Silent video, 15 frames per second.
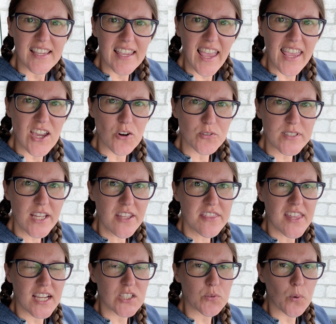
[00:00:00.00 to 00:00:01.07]
Hey onda,
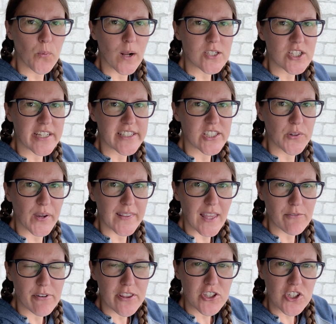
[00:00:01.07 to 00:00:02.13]
thanks for watching Doing
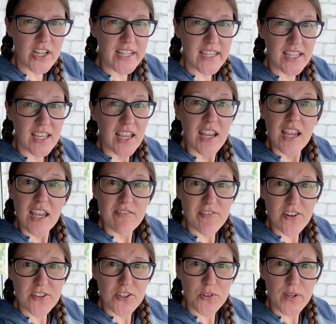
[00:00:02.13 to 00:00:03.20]
Life with Jenny. If
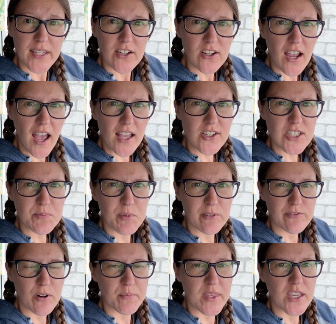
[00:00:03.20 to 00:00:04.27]
you're new here, I just moved
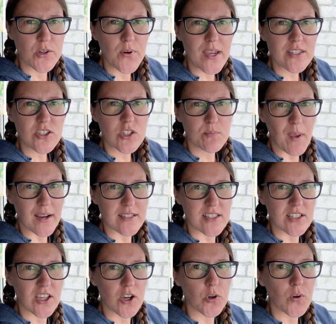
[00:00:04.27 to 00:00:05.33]
from the US to
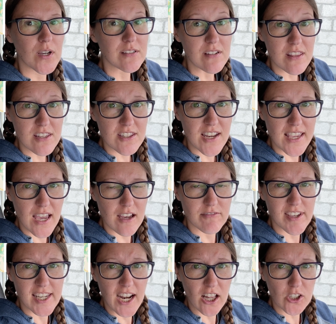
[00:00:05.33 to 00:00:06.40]
Mexico to the state of
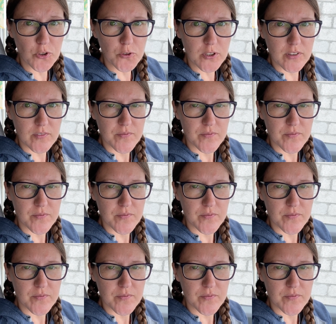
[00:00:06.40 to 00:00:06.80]
Hidalgo.